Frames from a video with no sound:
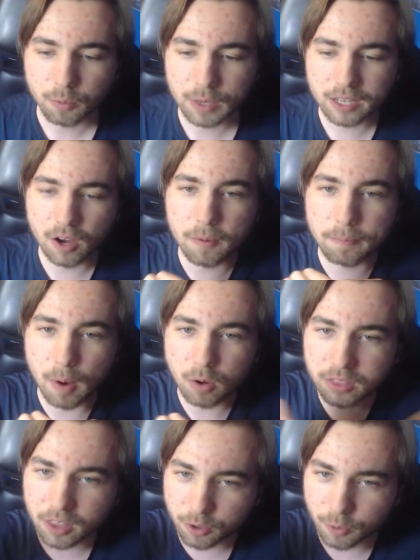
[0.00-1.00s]
we call
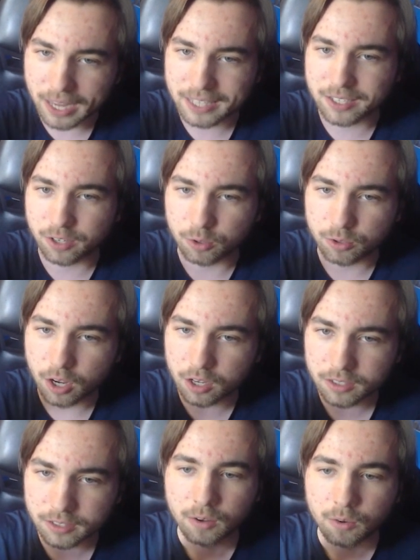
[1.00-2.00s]
both the grade 2
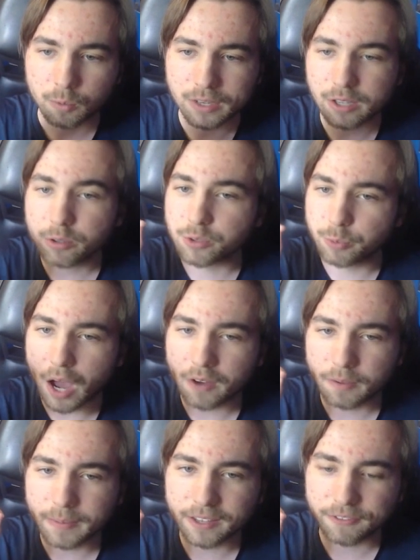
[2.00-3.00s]
dolls, we use
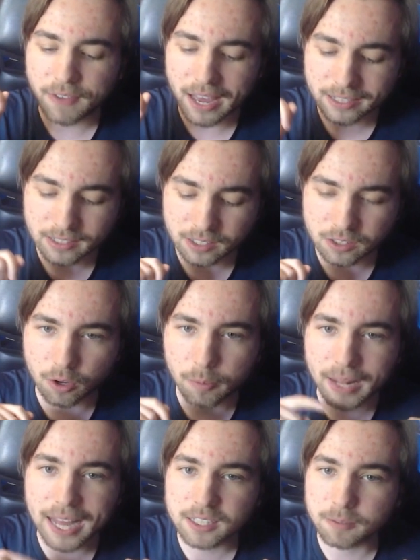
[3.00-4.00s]
Rarami effect to Soul
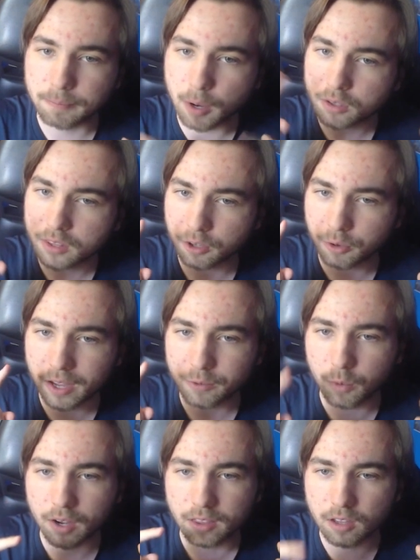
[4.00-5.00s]
Blast both the grade
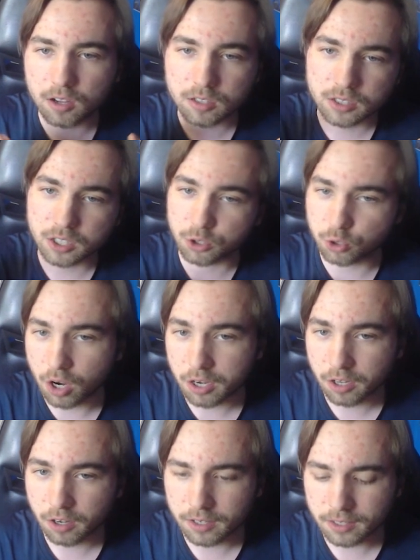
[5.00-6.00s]
1 dolls to draw a
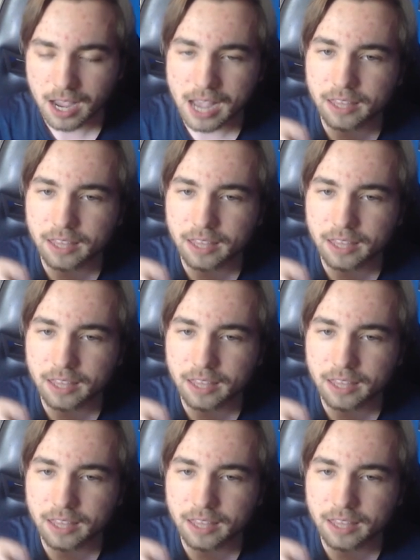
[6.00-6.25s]
card,